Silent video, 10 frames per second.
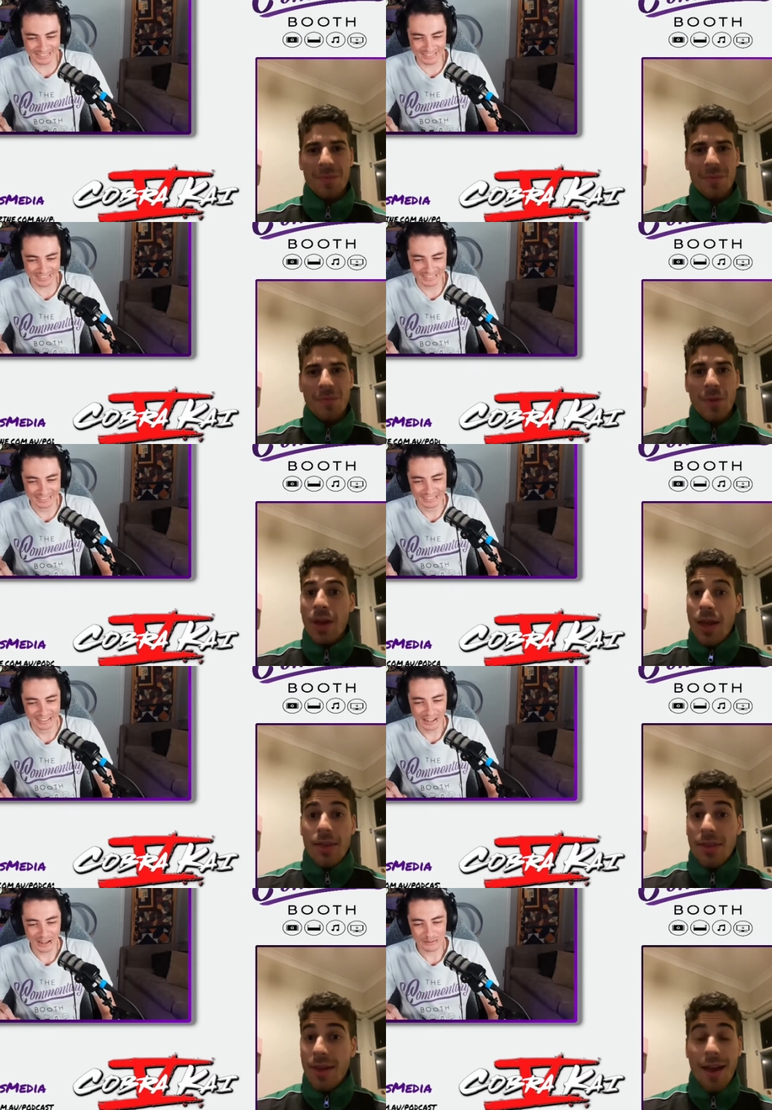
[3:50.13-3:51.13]
Speaker 1: Like,
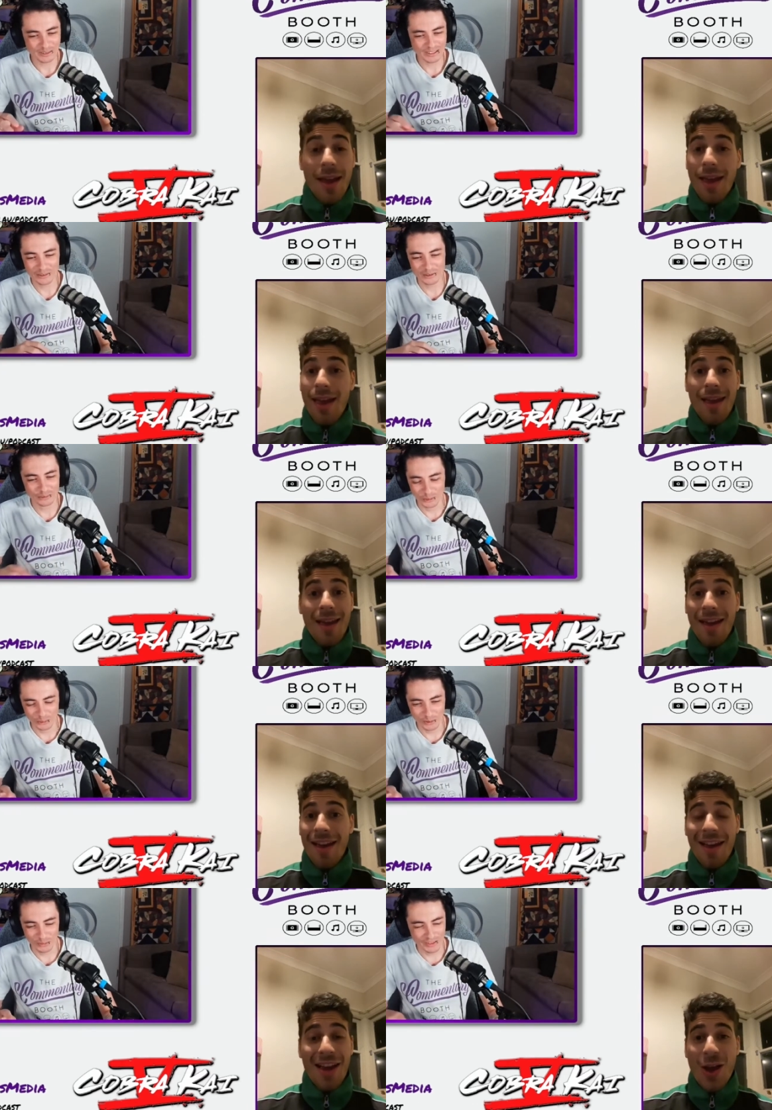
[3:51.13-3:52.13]
I feel like in the
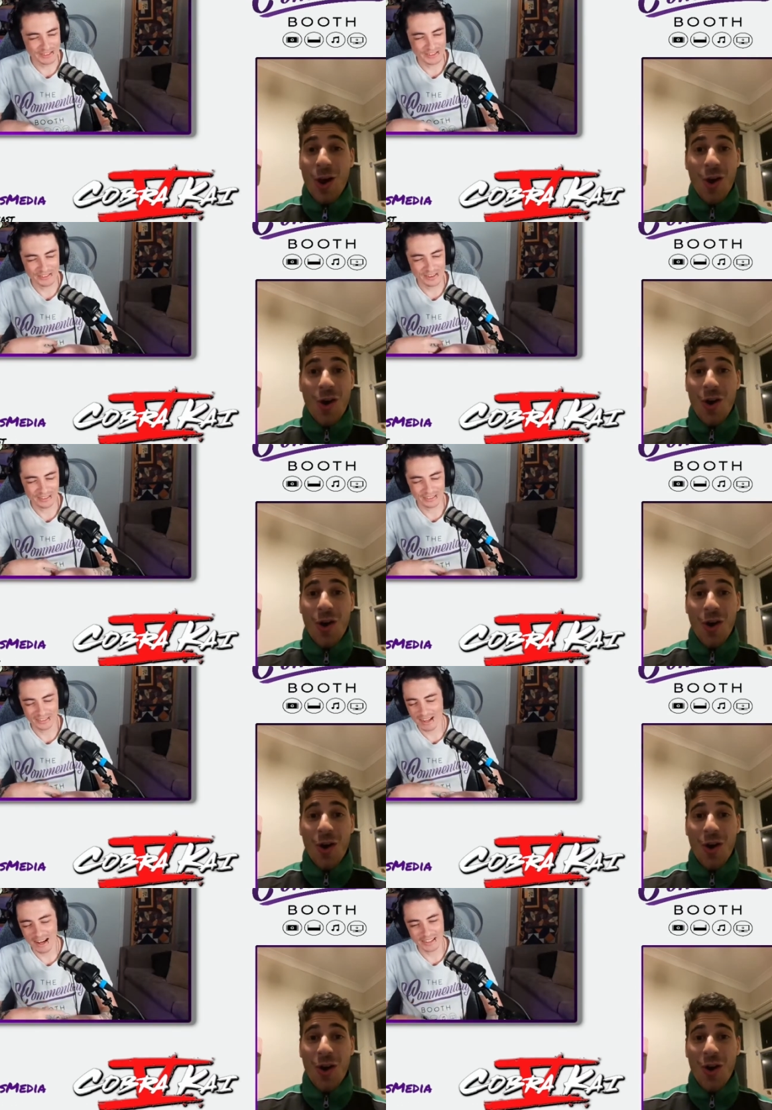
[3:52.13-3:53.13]
real world, there's
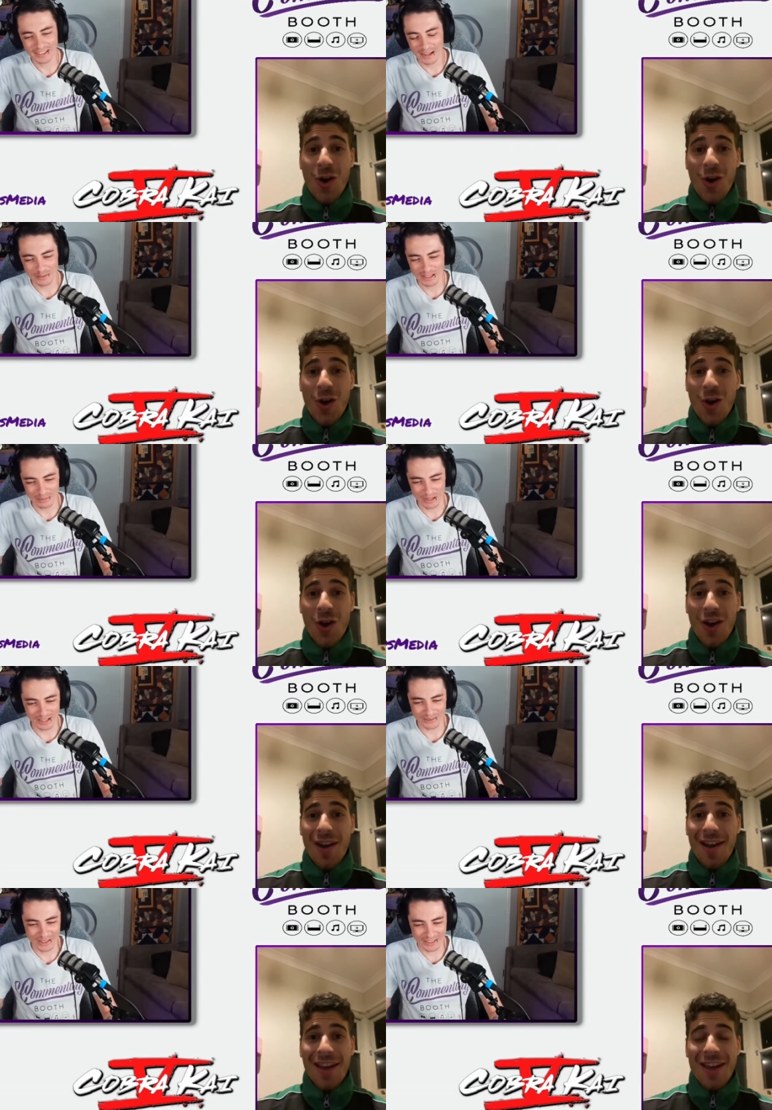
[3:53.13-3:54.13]
there's hardly ever that many
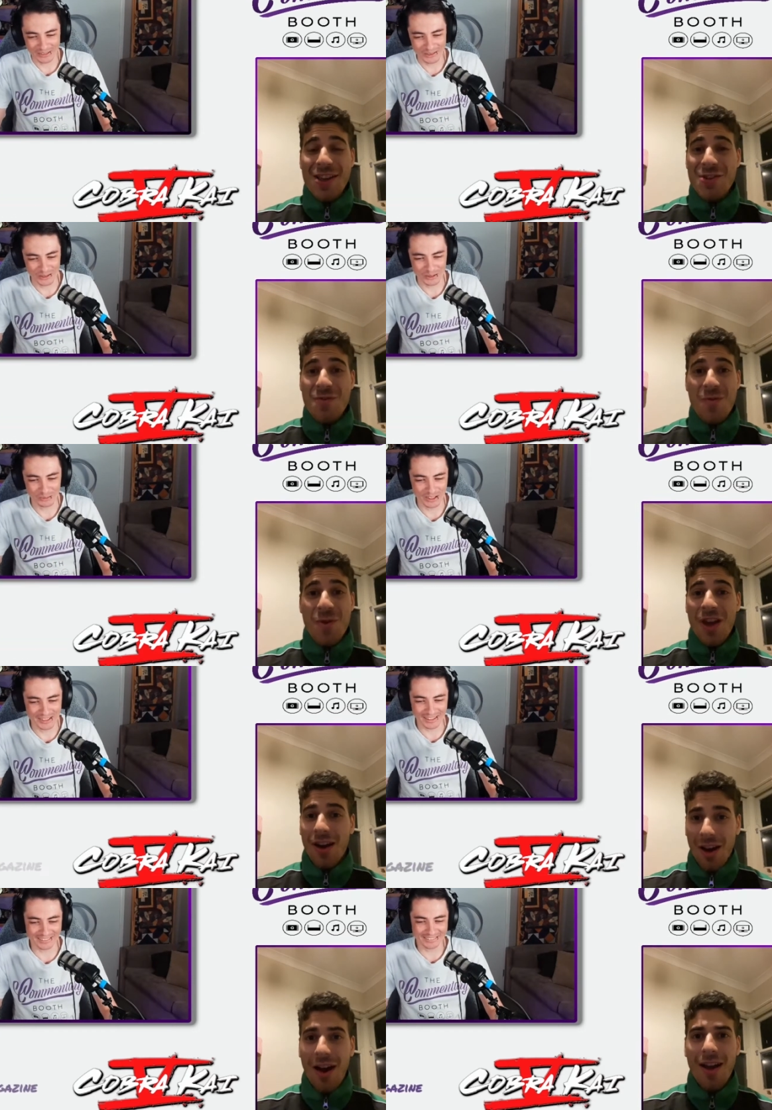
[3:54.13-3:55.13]
karate dojos in one
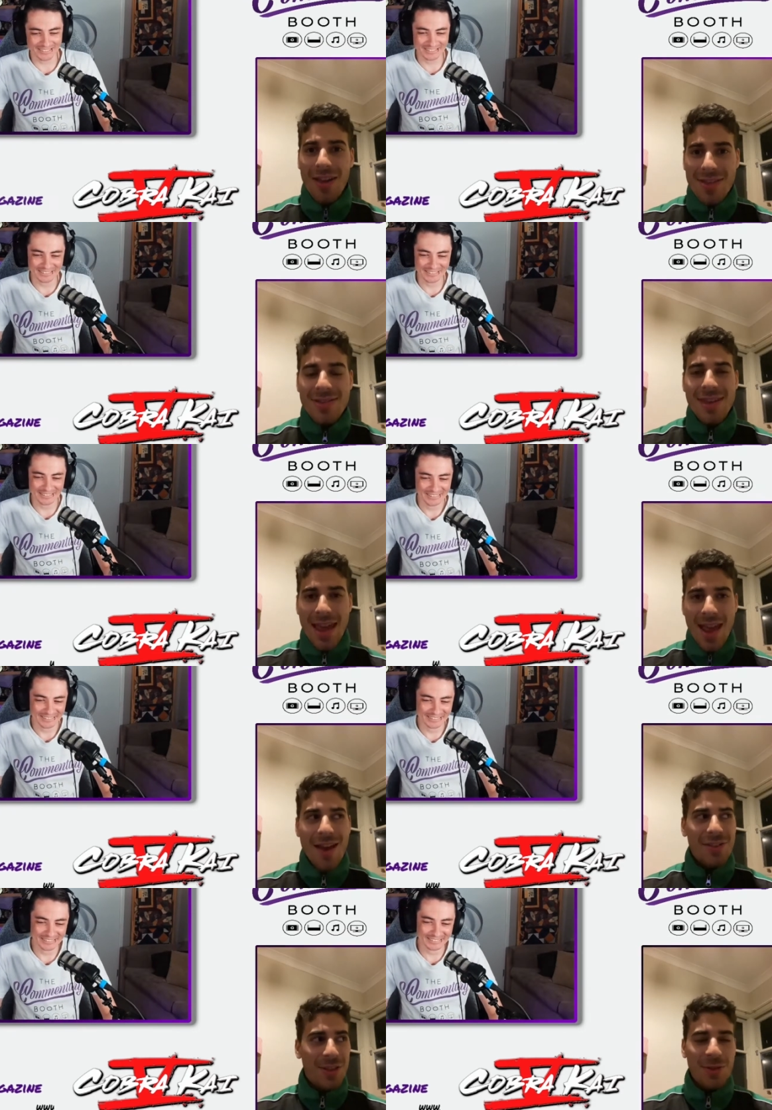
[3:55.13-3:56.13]
town.
Speaker 2: Yeah,
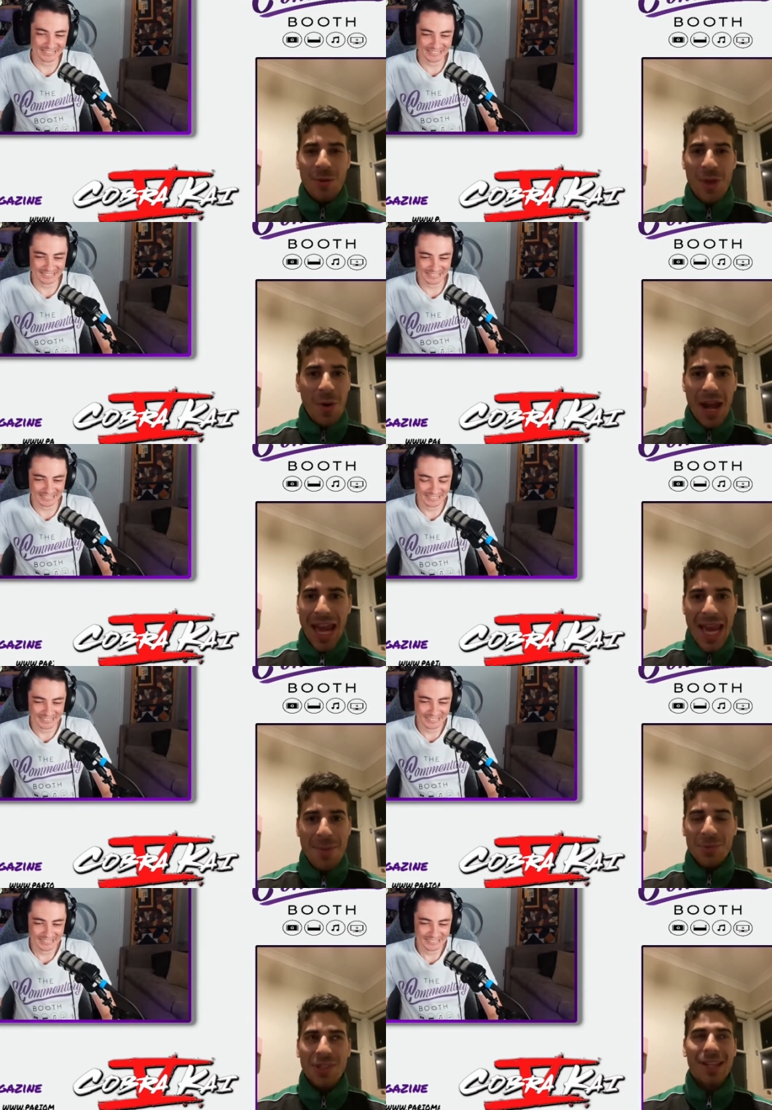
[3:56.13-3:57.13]
there were
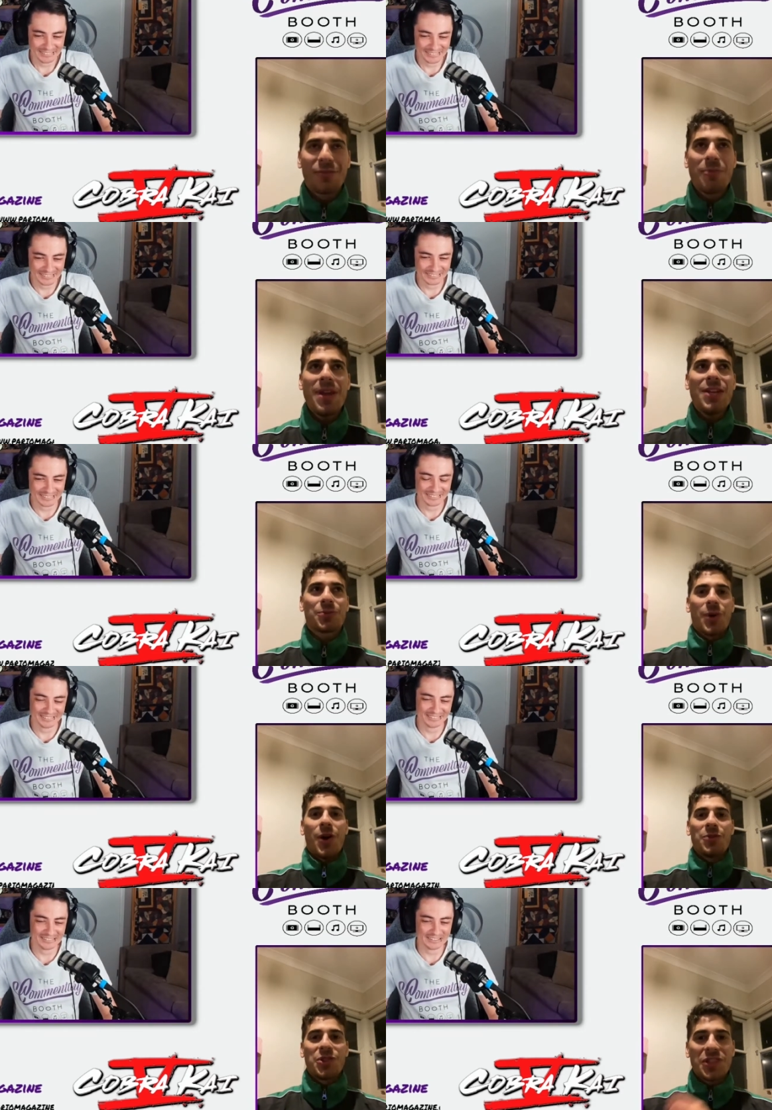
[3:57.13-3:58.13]
heaps, and for me as
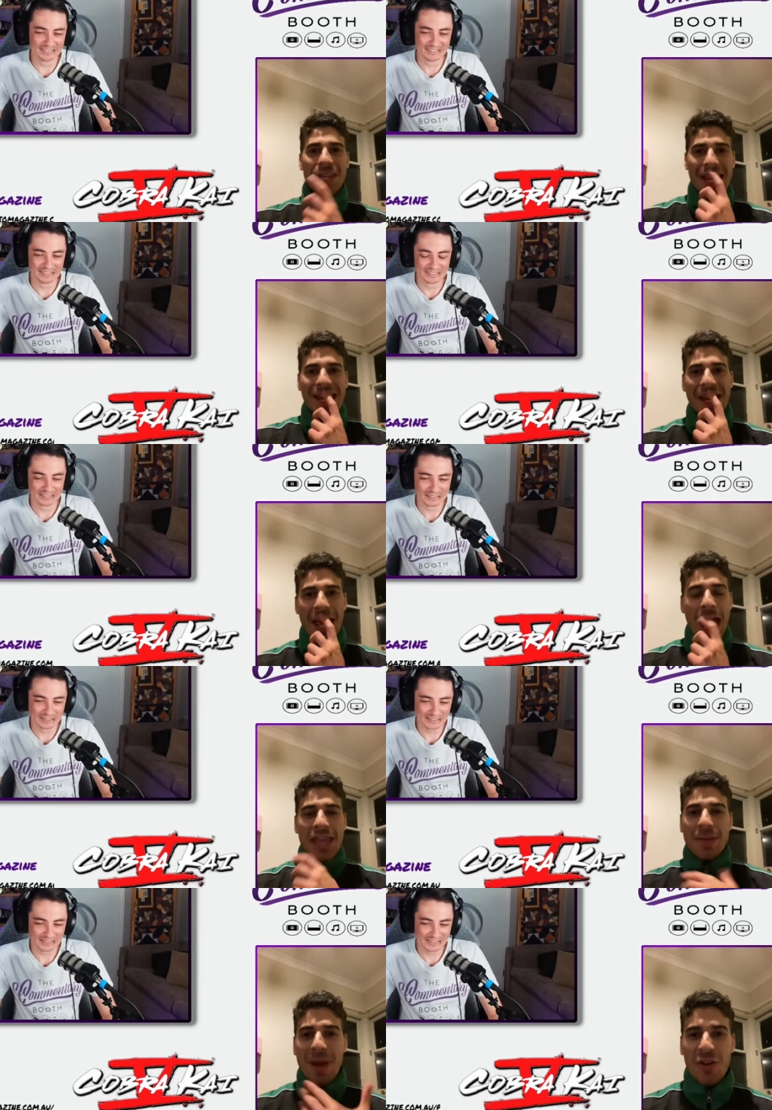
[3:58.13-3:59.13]
well, just the
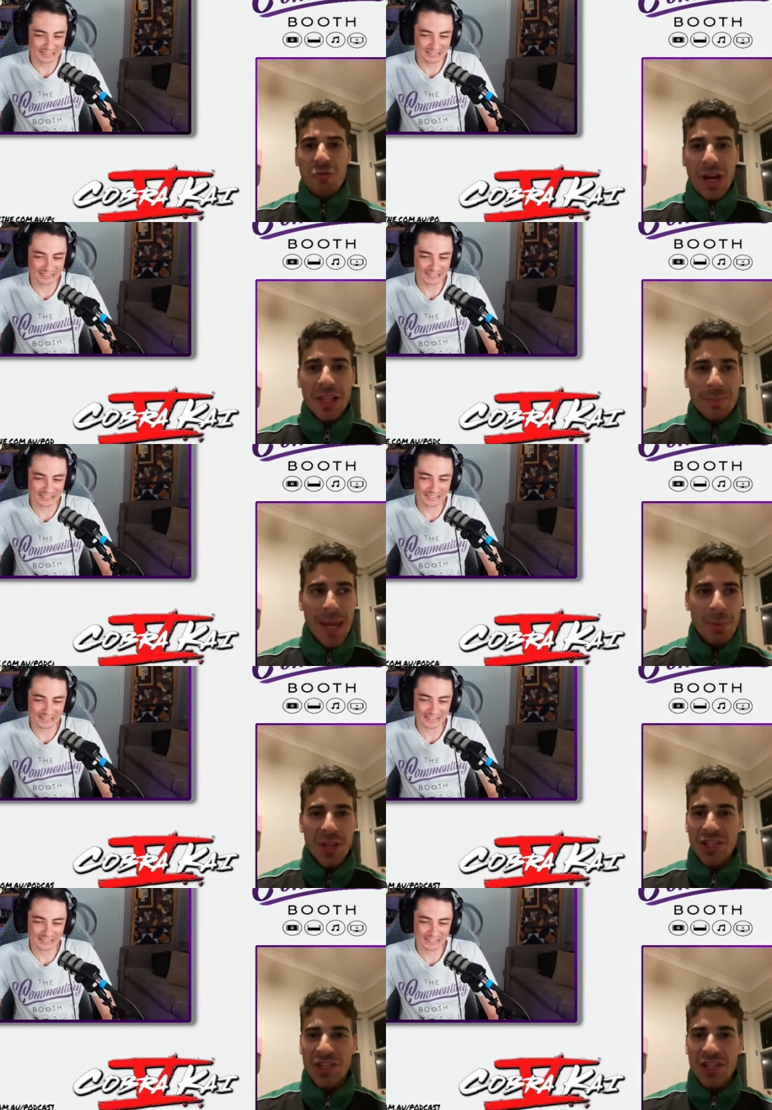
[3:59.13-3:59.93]
the amount of regular people that